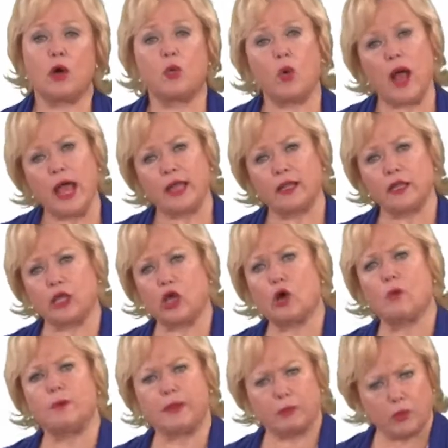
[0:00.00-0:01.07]
a while
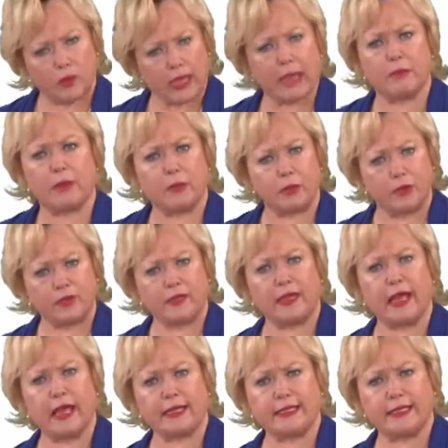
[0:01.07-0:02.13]
ago people came up with
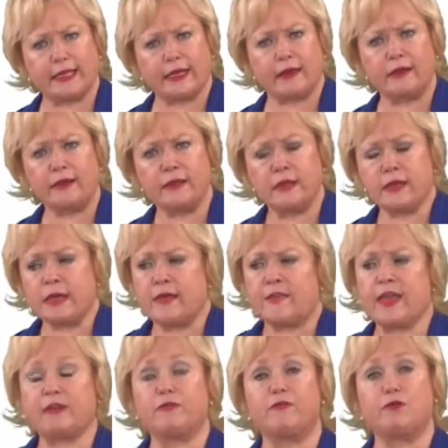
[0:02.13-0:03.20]
the idea
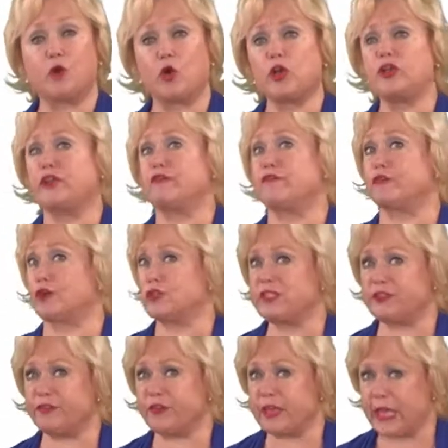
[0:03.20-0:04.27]
that for
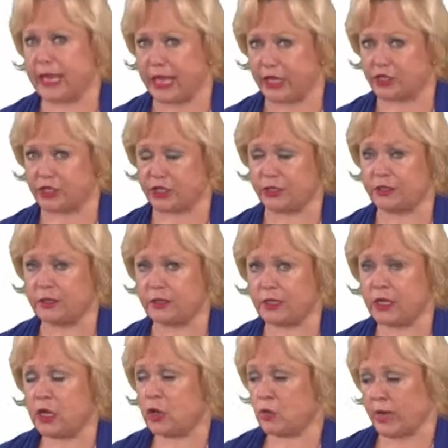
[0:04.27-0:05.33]
diversification,
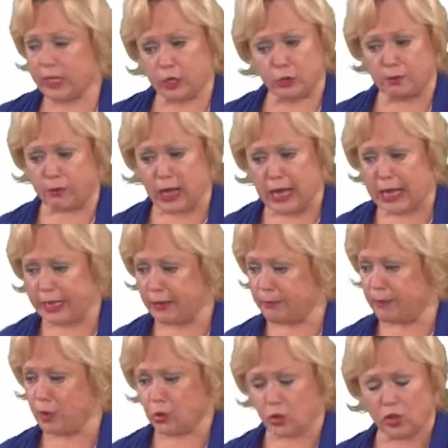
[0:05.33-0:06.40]
we could buy a
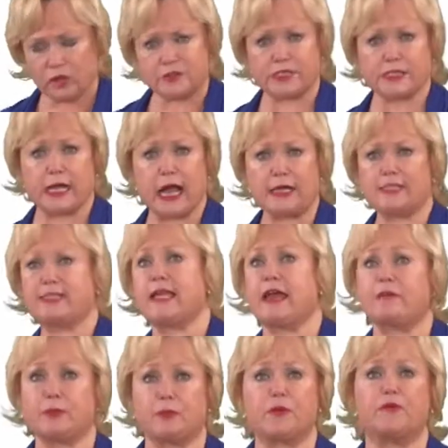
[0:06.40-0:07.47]
pool of stocks and
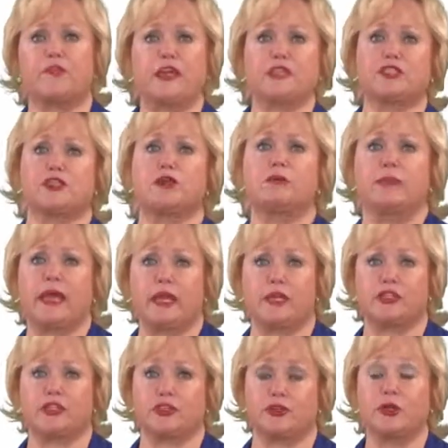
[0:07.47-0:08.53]
have a professional
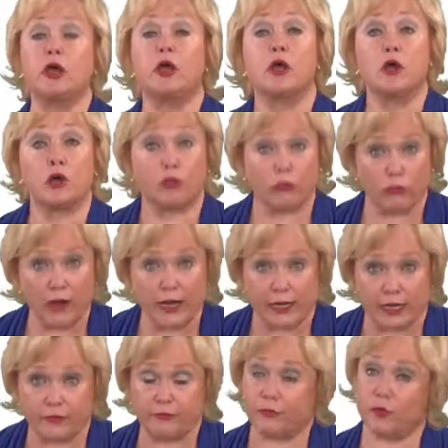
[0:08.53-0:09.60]
manager run
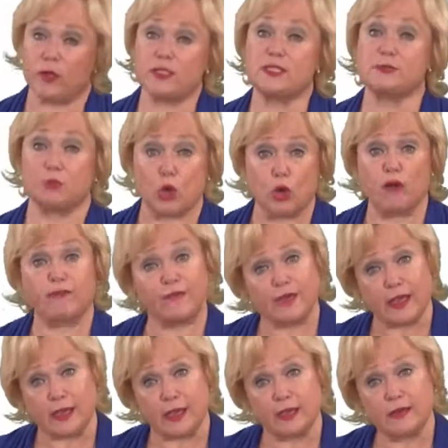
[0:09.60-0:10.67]
it for a small
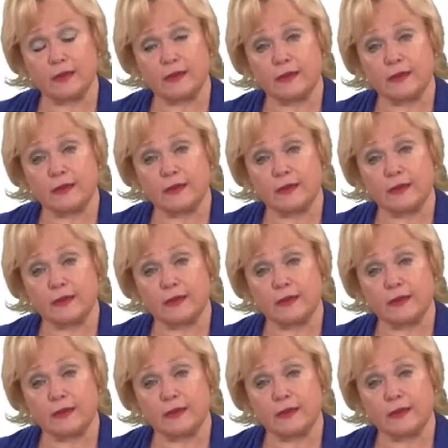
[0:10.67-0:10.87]
fee.